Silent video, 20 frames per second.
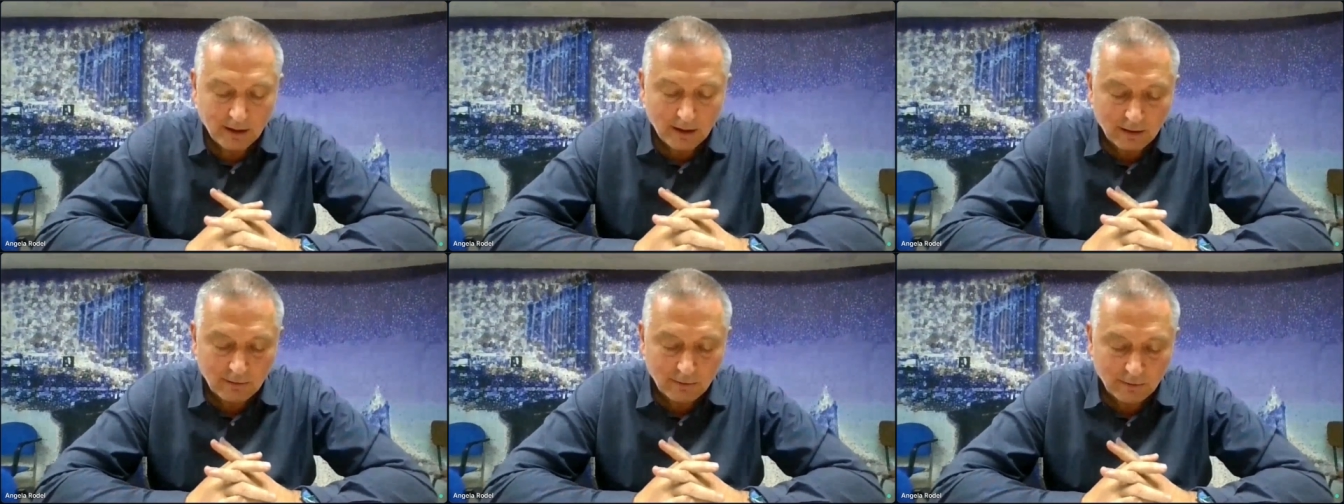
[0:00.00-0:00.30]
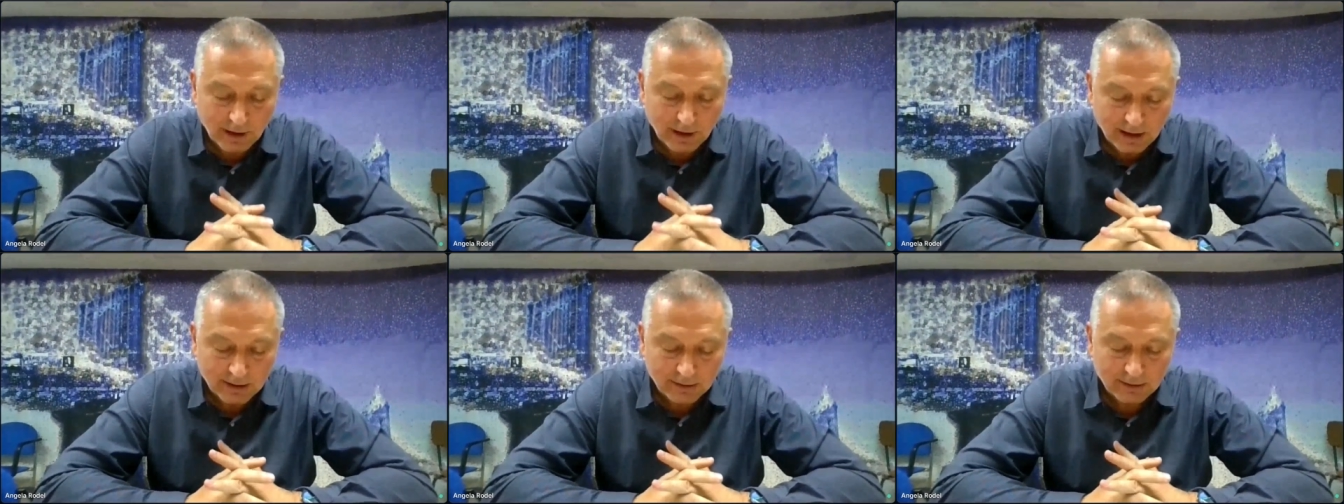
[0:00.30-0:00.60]
a
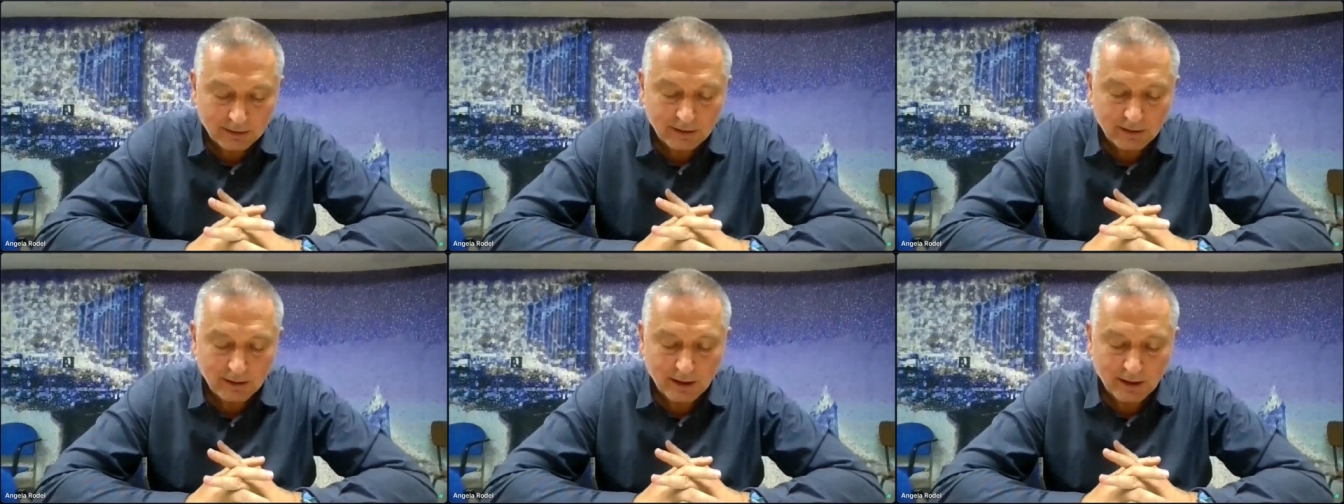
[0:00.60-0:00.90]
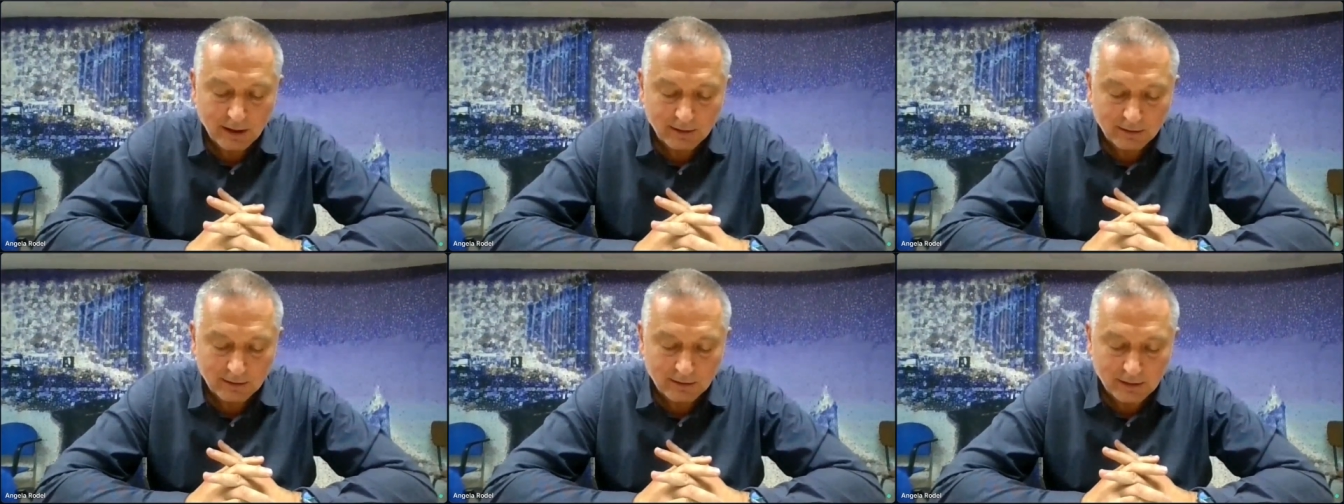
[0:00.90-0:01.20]
grand
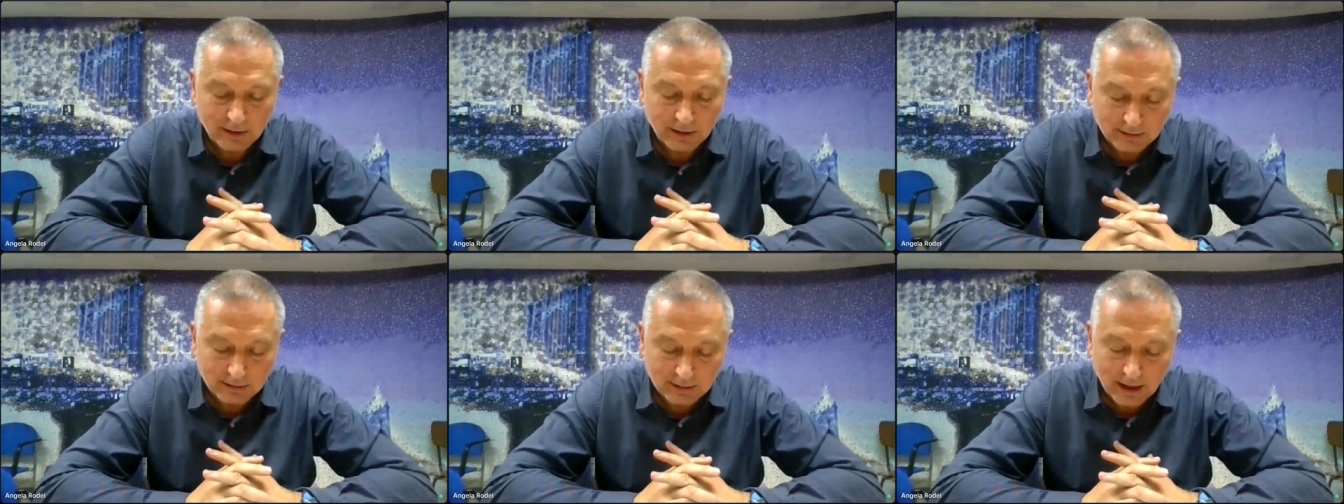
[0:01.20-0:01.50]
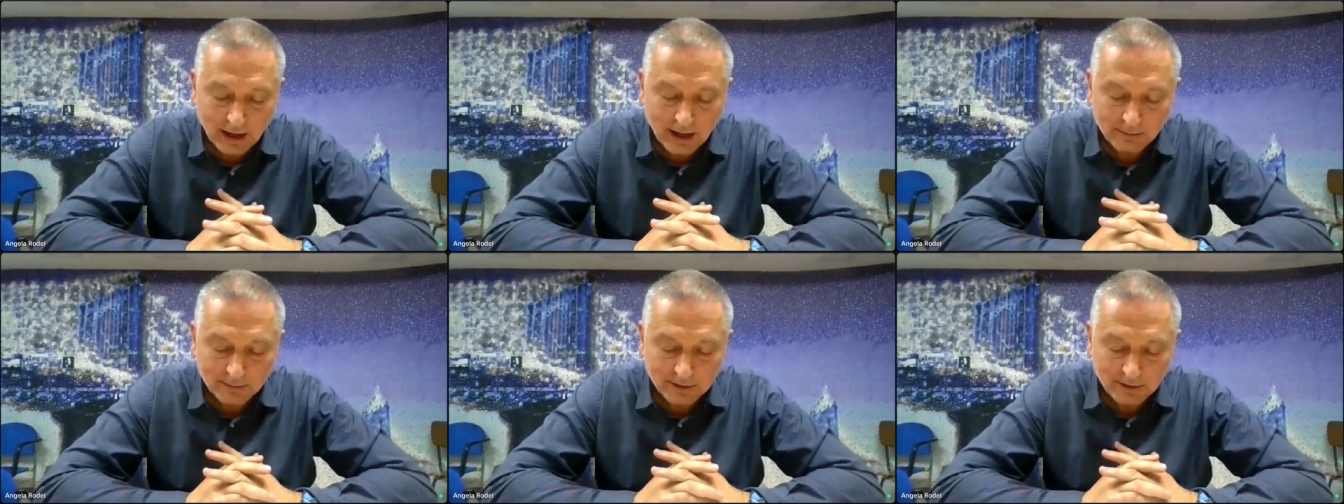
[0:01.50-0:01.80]
and
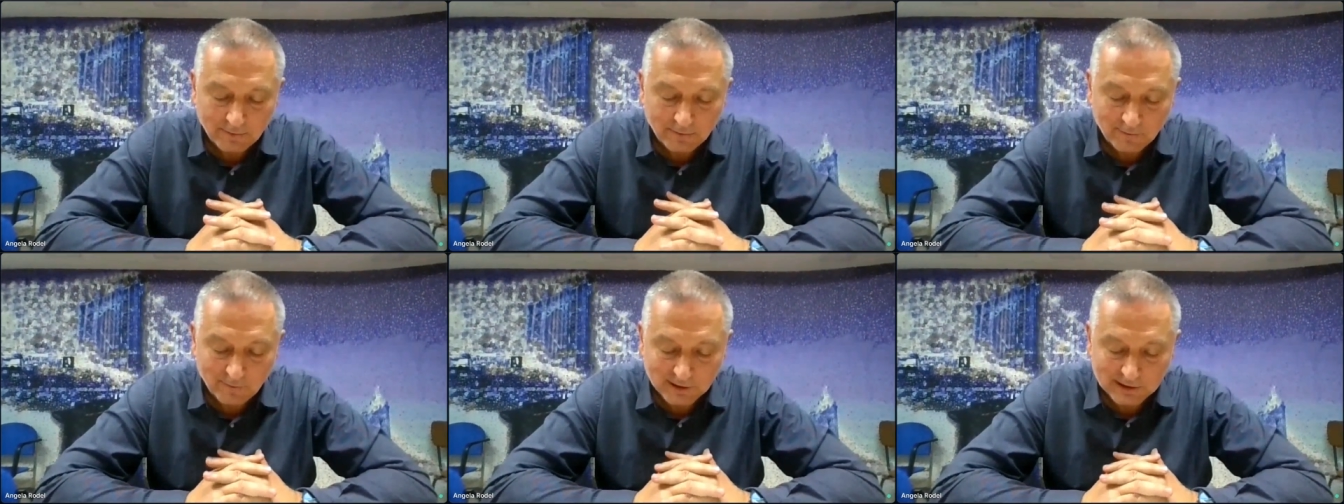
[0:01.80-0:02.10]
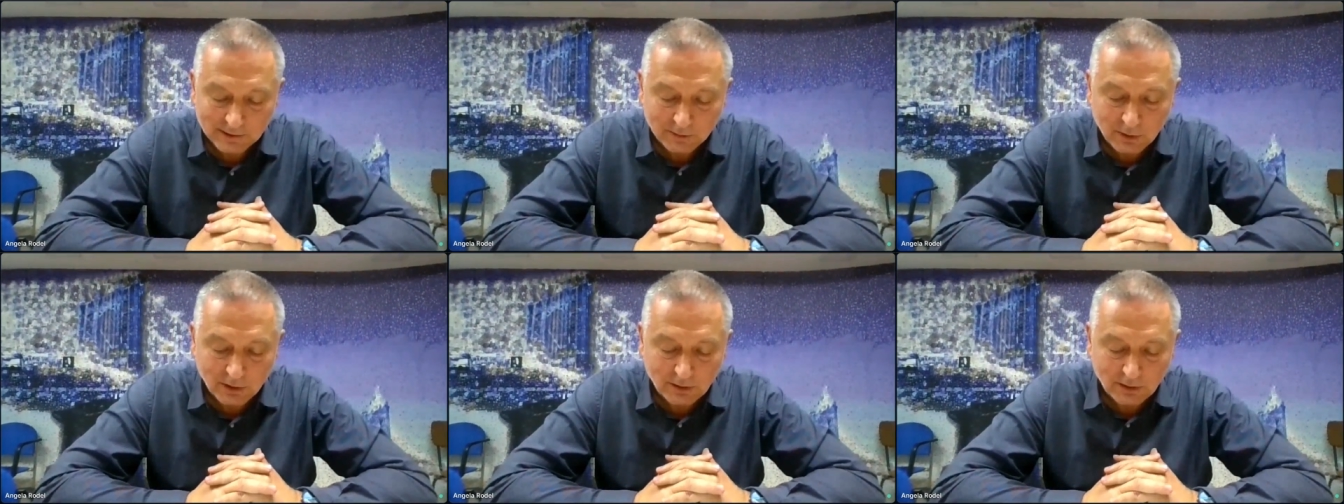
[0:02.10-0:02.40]
at times
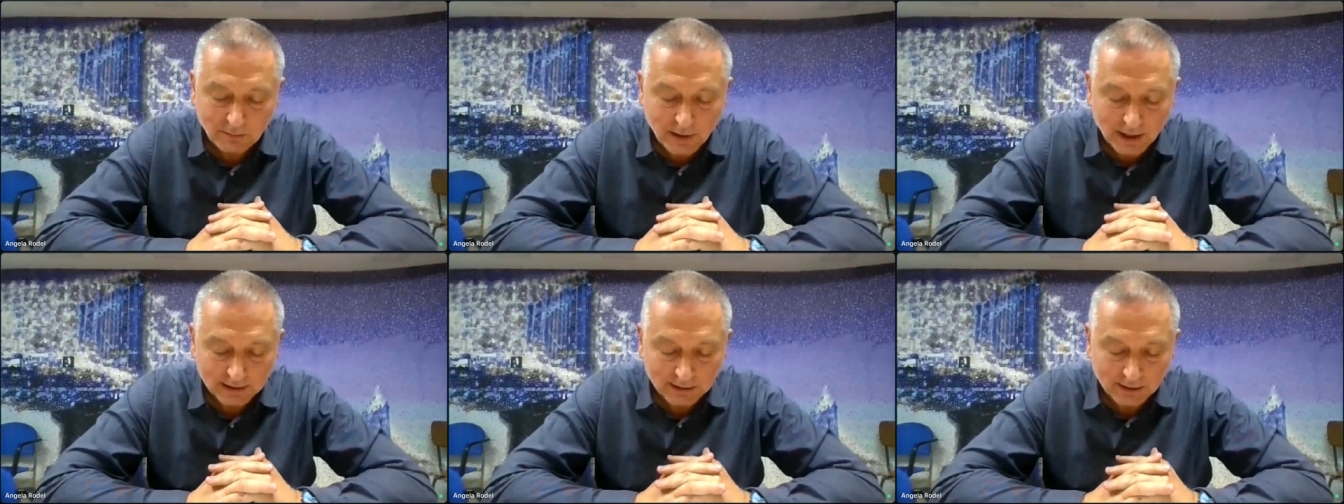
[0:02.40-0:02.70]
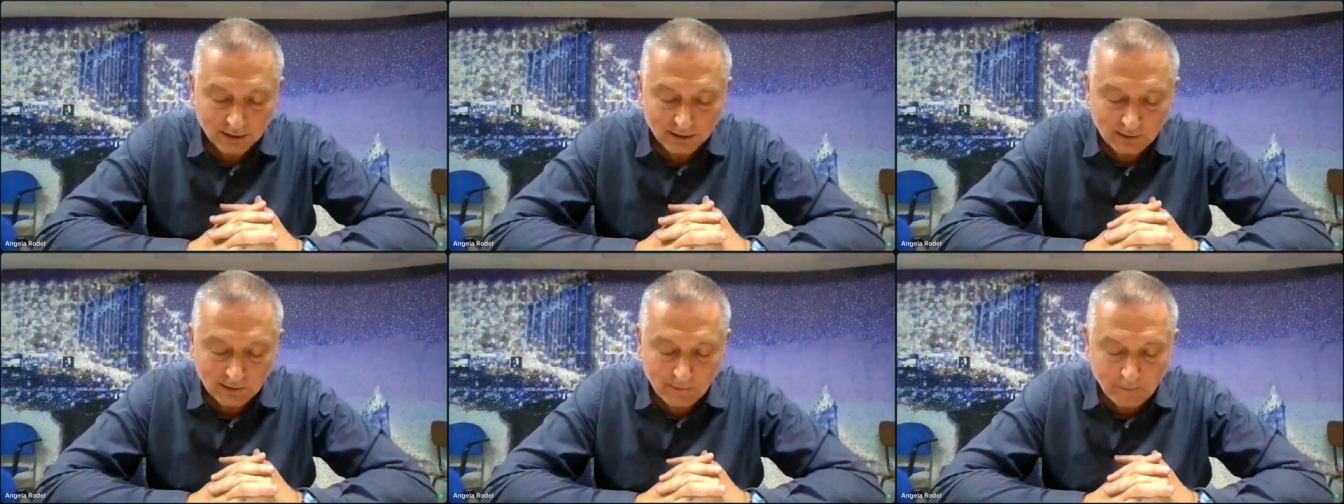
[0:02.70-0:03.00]
invisible
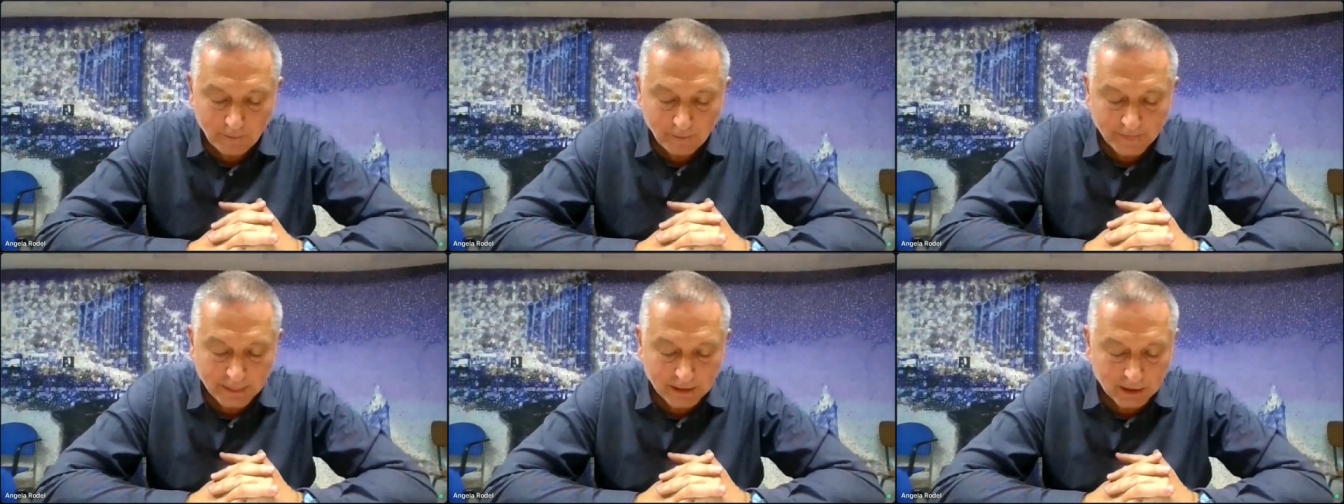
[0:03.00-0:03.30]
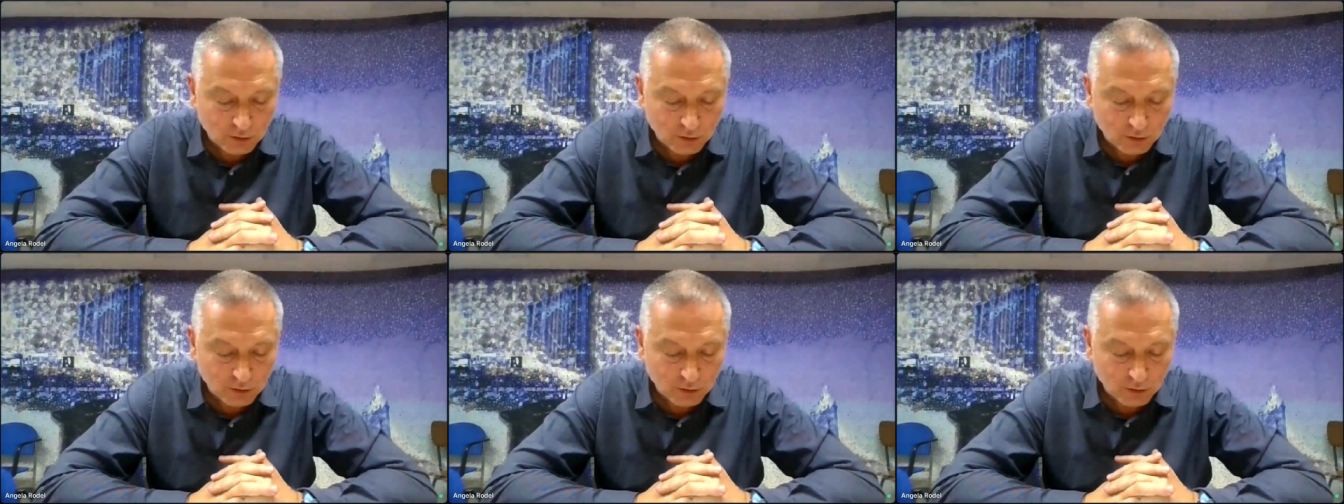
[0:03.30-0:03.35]
battle,